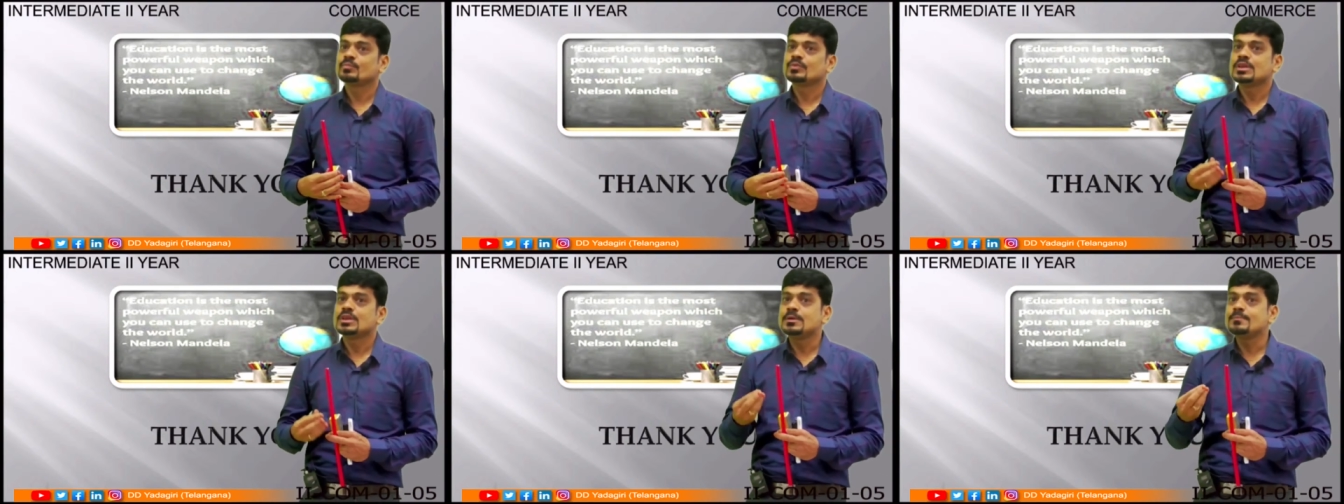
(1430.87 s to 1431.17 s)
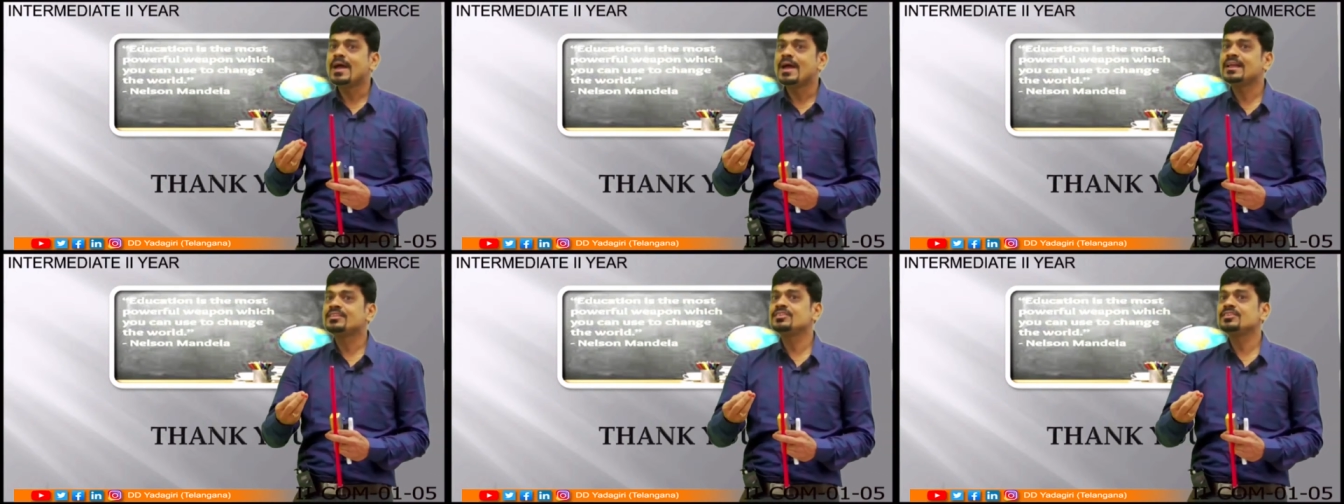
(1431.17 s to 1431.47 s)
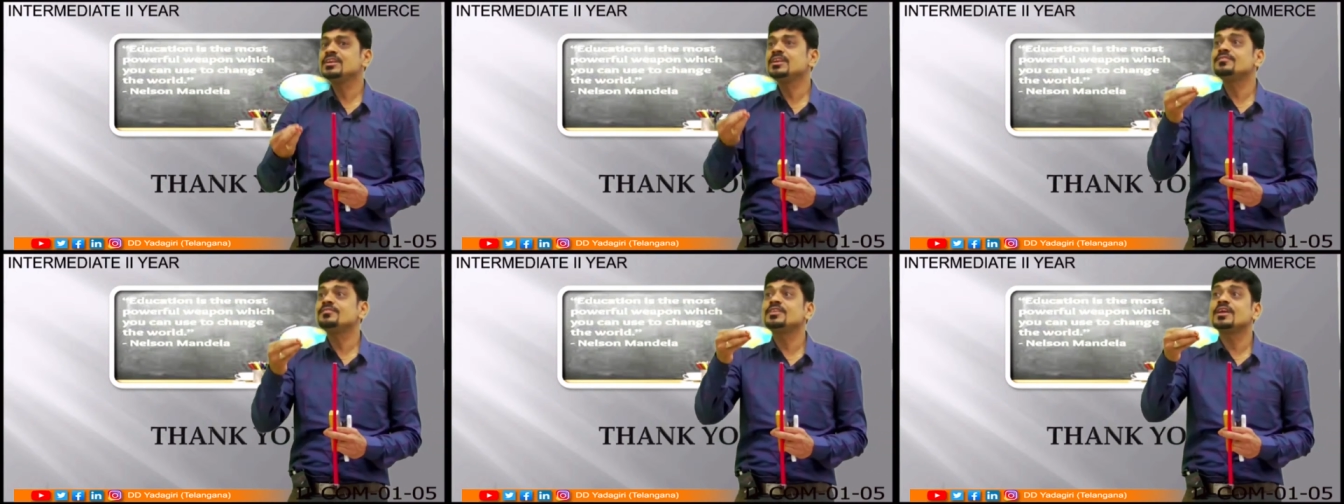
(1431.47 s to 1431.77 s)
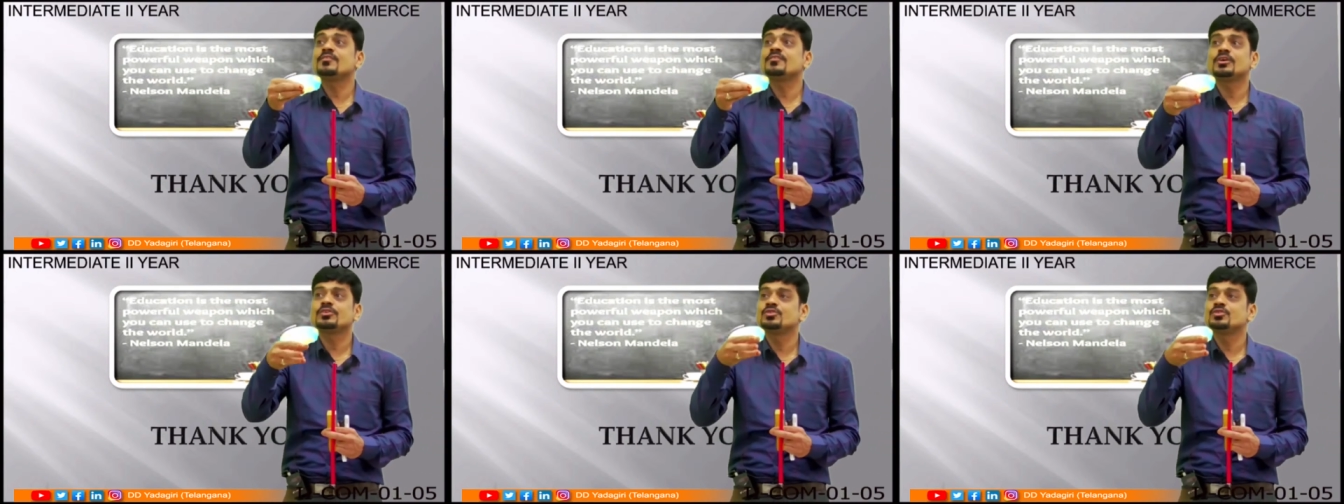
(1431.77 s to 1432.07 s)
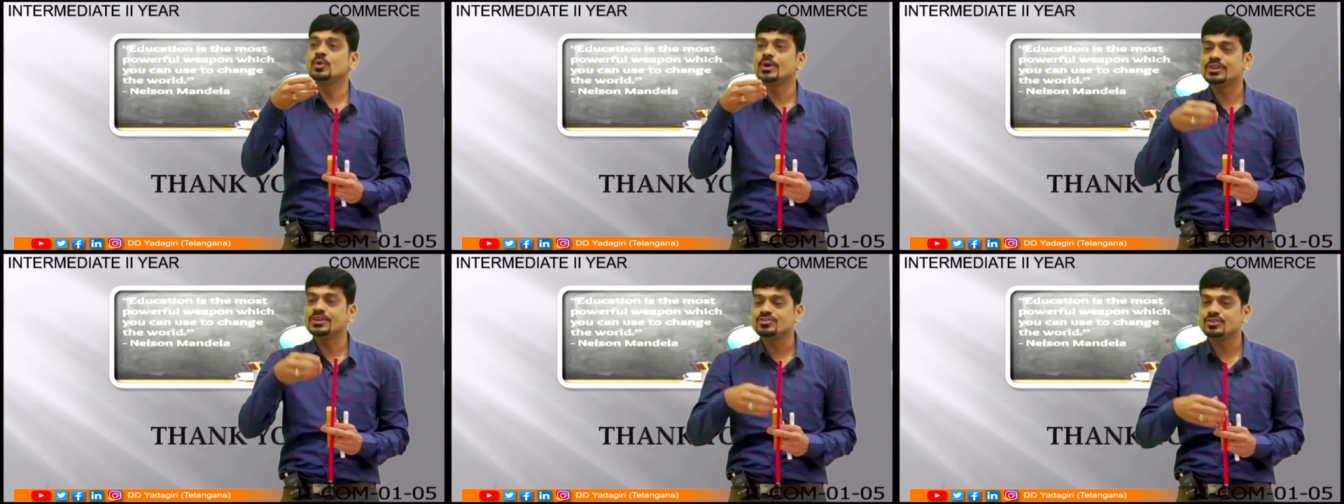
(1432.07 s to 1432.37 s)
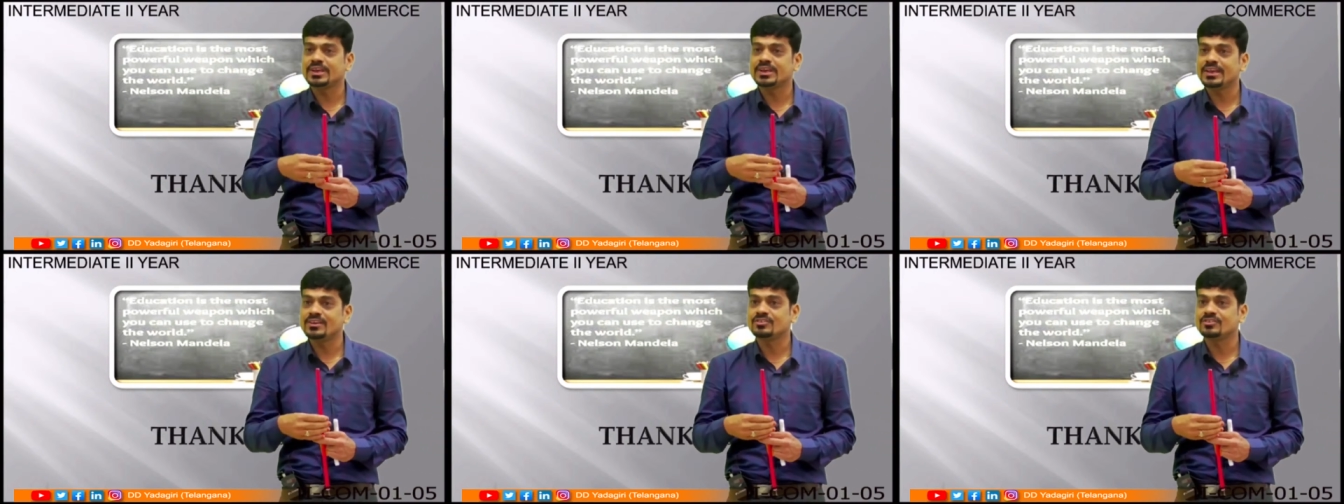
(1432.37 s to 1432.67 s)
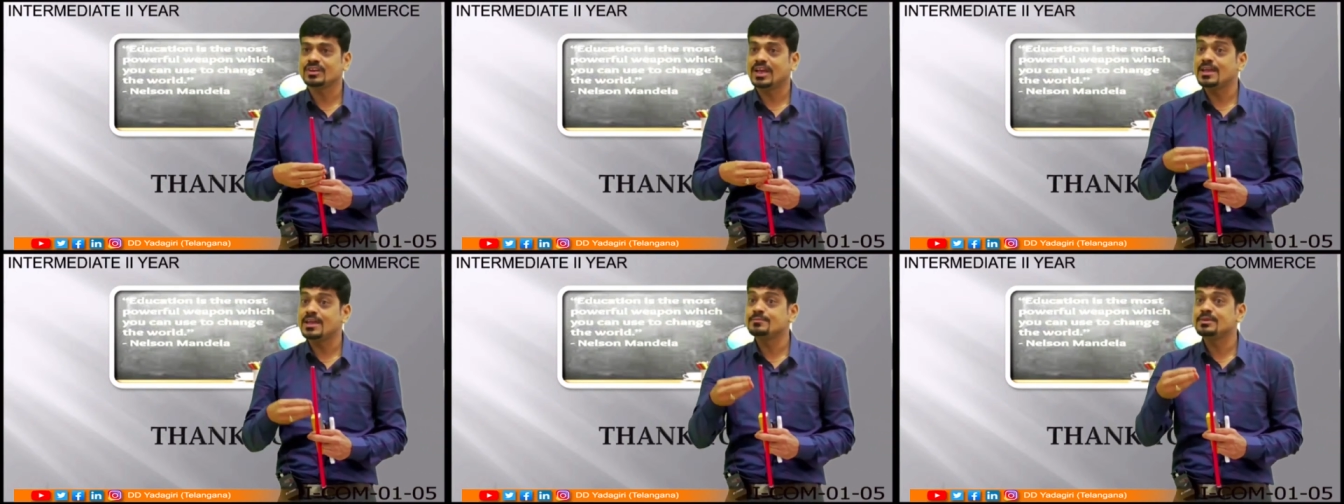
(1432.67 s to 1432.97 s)
Imagine if there was no education,
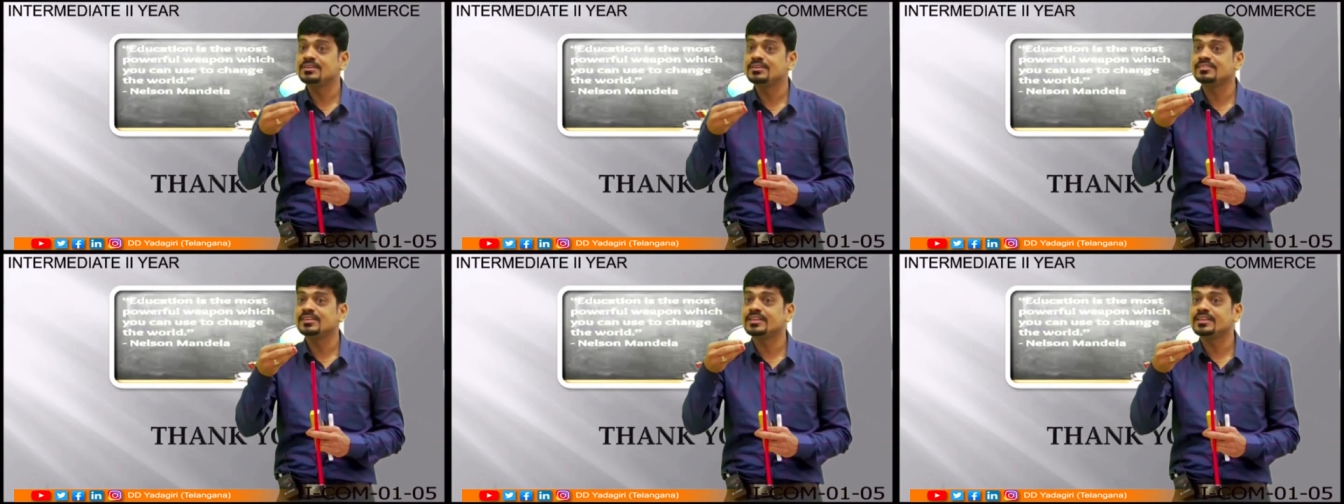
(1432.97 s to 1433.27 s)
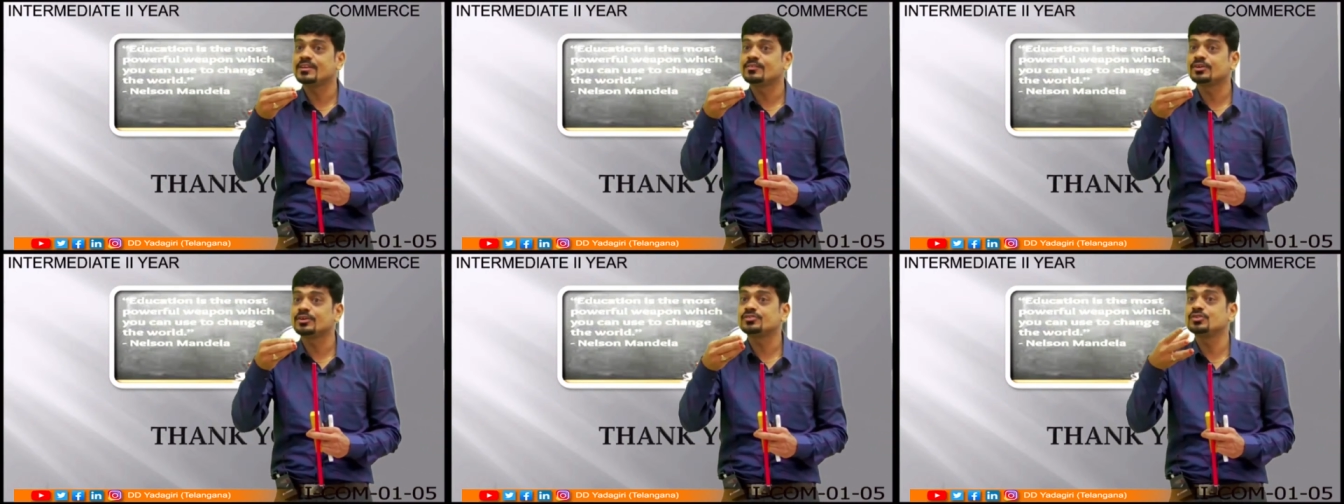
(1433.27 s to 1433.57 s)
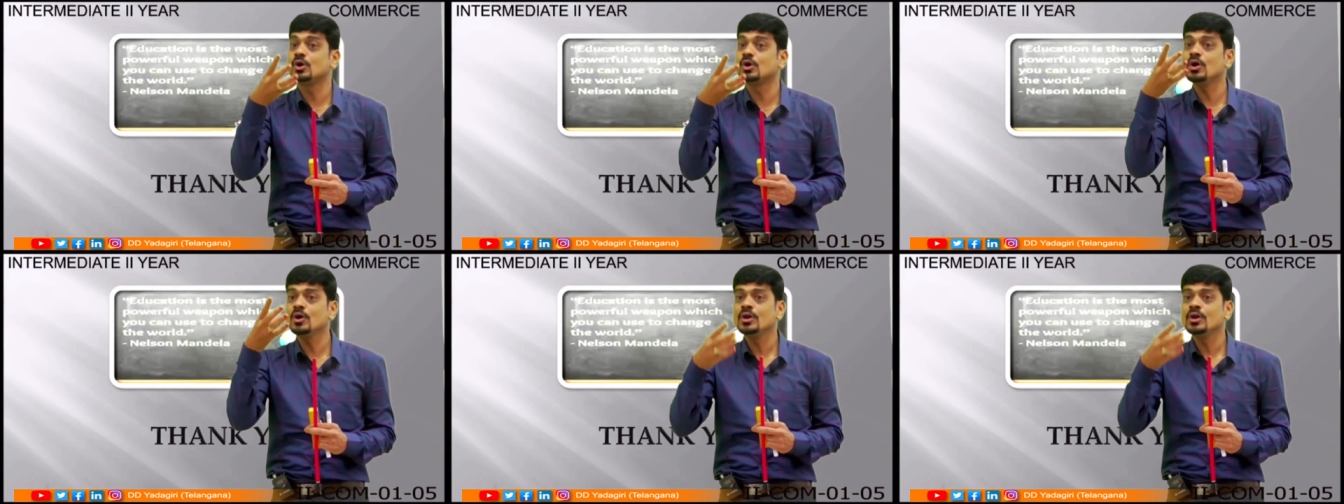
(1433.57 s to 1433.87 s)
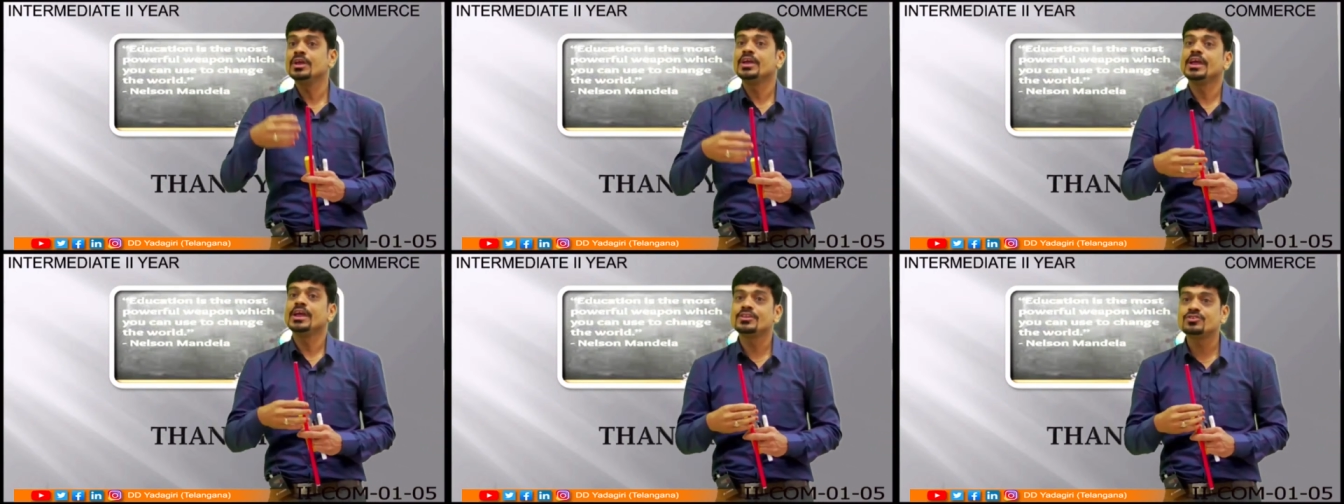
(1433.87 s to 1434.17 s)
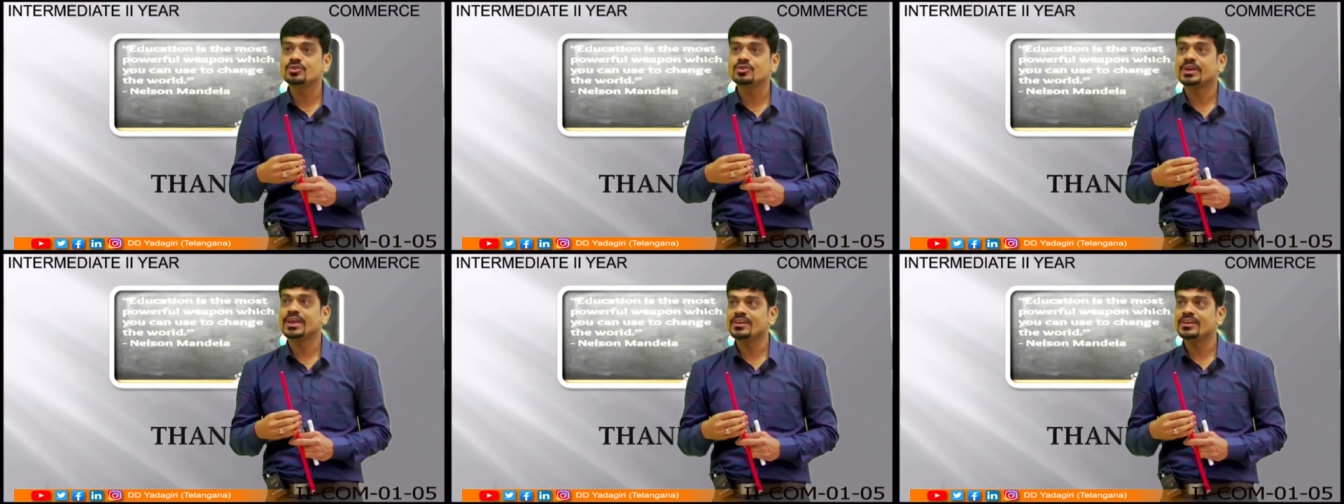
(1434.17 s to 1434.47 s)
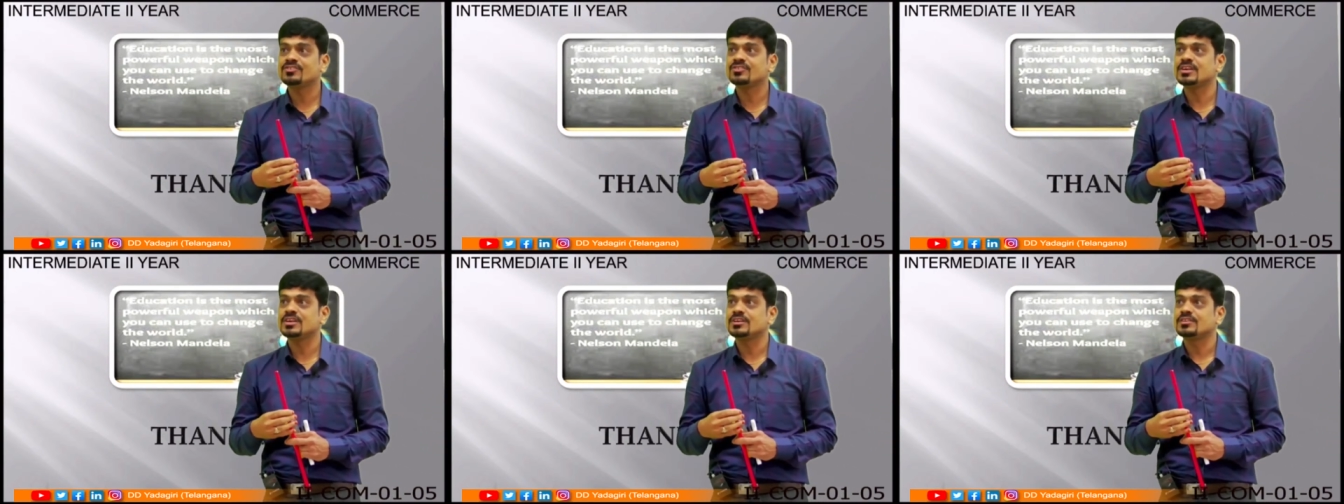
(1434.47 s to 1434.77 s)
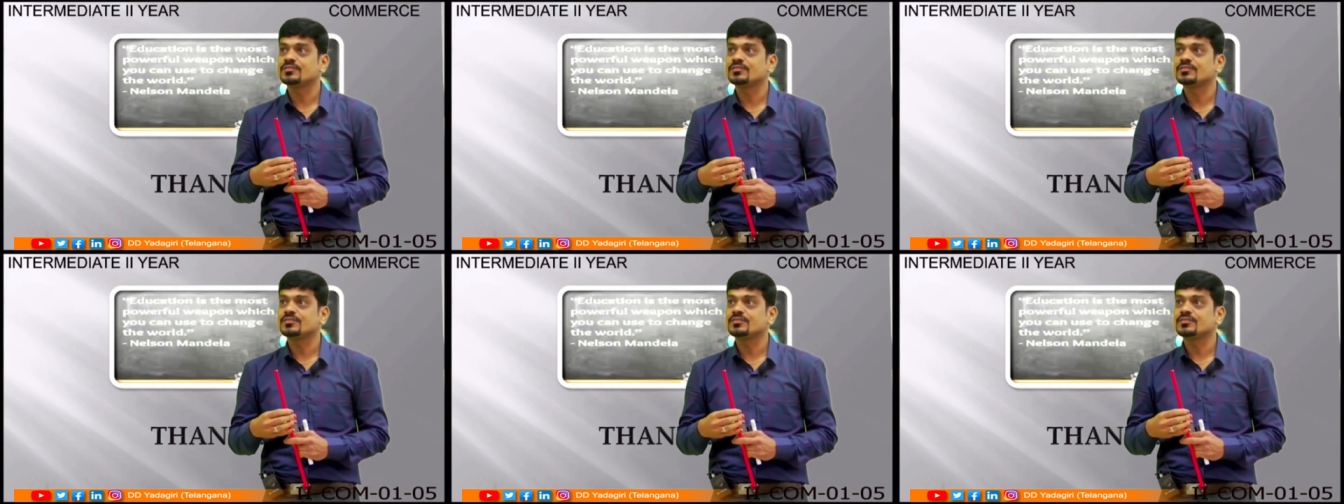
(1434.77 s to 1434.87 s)
I mean say there was no education